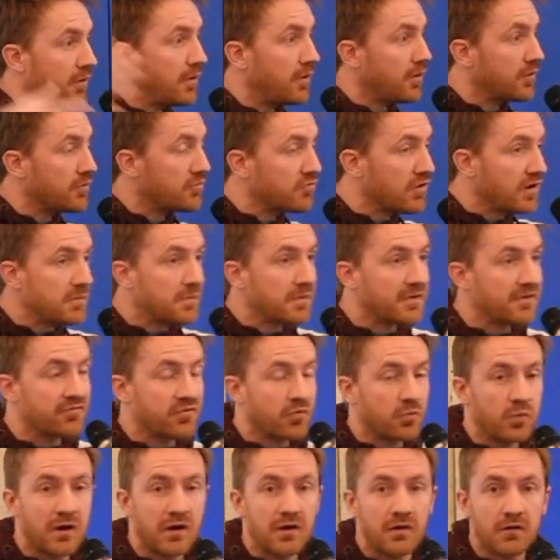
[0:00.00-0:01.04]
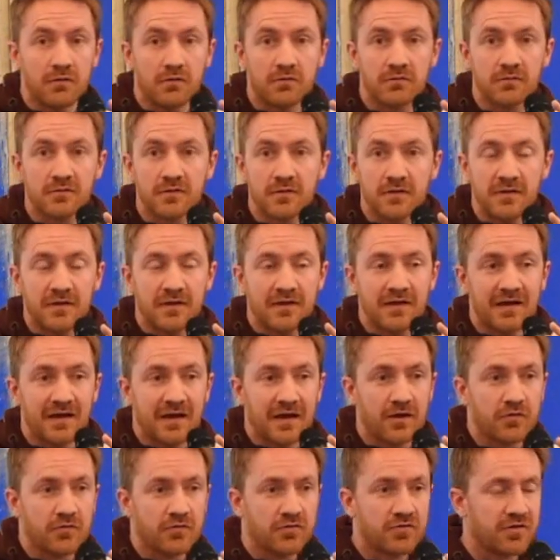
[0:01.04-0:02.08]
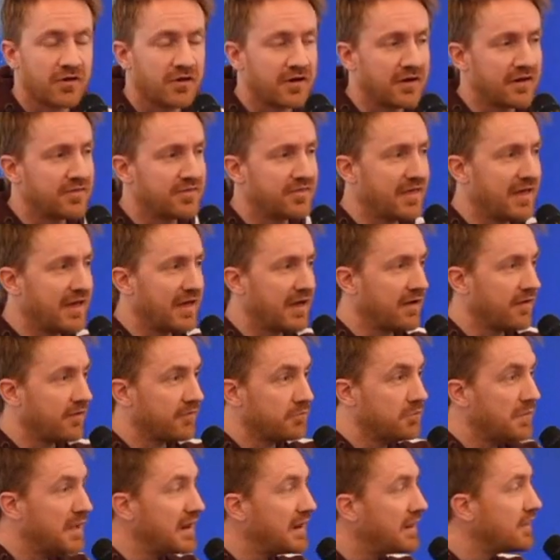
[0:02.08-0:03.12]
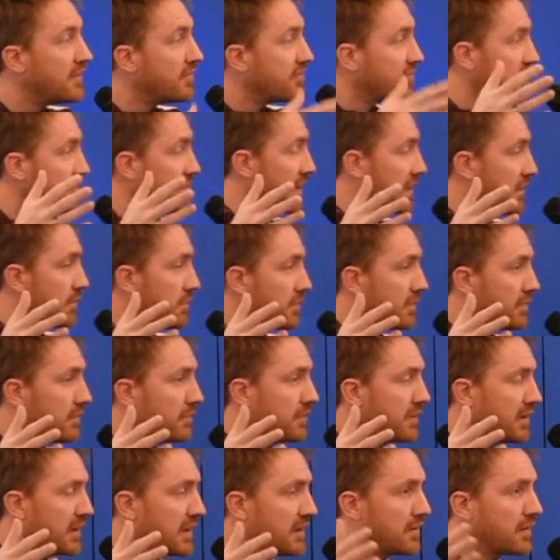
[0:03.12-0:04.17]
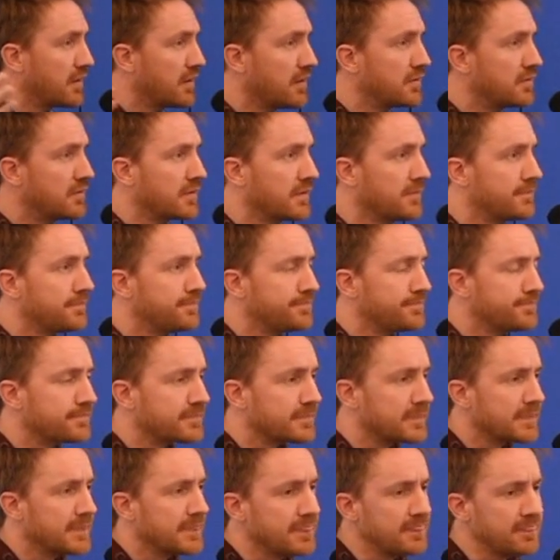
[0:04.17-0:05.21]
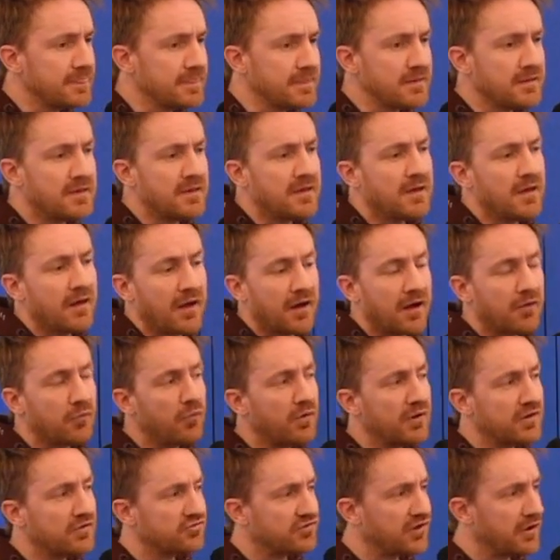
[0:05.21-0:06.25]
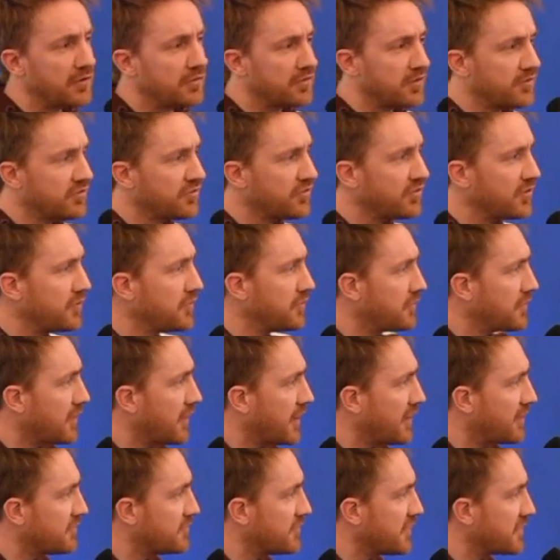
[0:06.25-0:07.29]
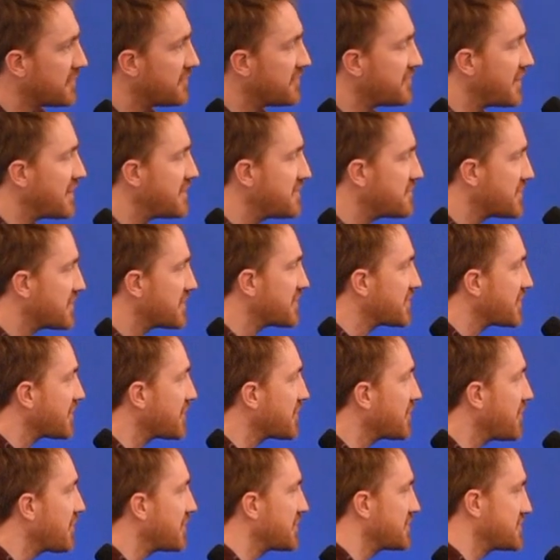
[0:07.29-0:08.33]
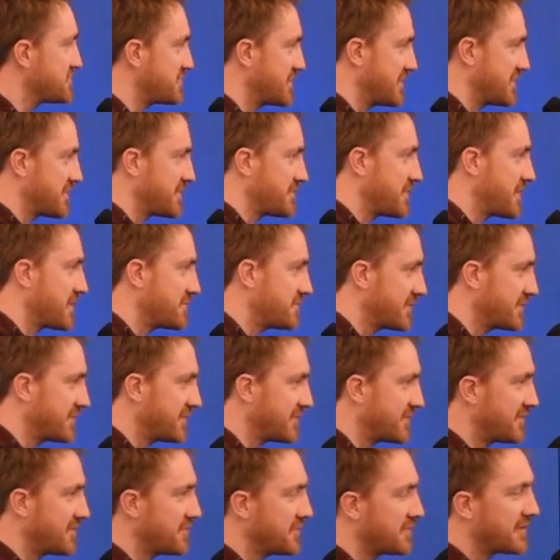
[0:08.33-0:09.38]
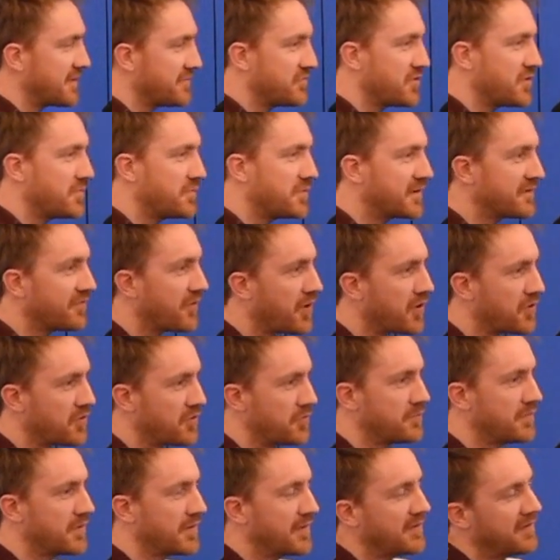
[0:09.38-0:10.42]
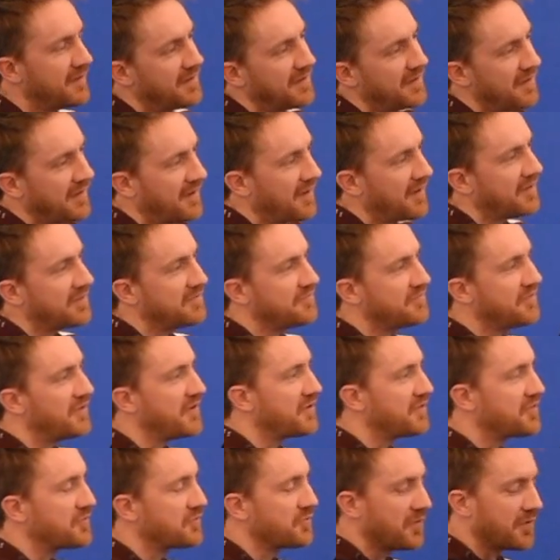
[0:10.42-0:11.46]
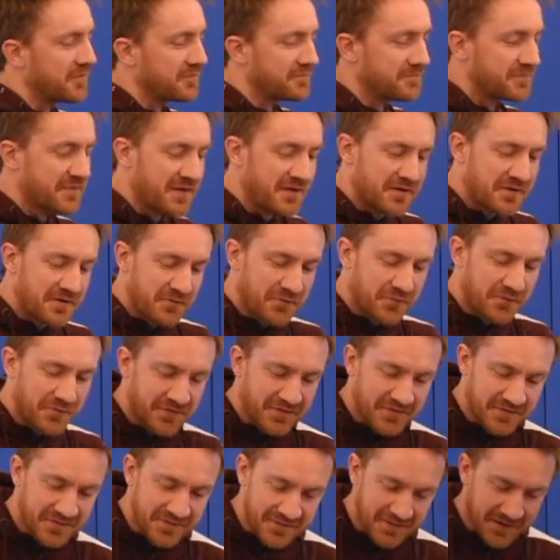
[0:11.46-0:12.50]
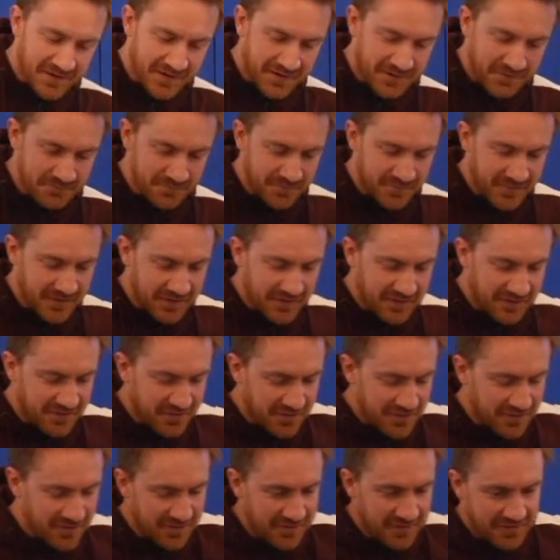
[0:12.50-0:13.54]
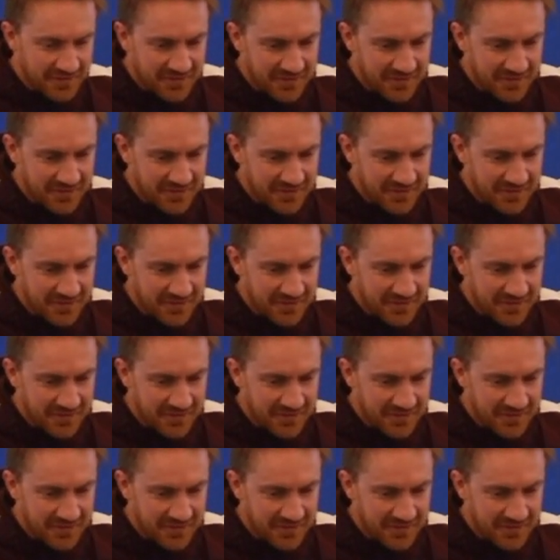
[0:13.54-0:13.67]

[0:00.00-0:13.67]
a great bit of the world outside there, millions of people in London. I want to show you two uh, of my favorite psychology experiments that will give you a bit of hope. Uh, the first one was um, this, this,